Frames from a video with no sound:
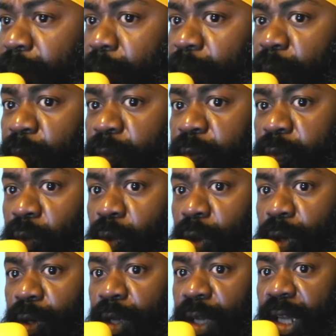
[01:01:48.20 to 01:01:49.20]

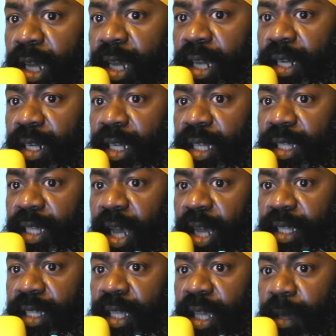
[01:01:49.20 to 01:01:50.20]
before this
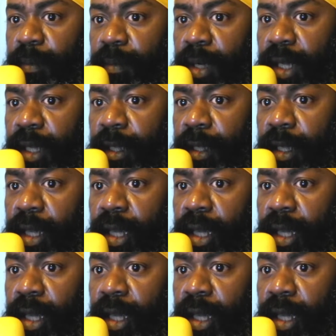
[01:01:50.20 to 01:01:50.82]
assembly,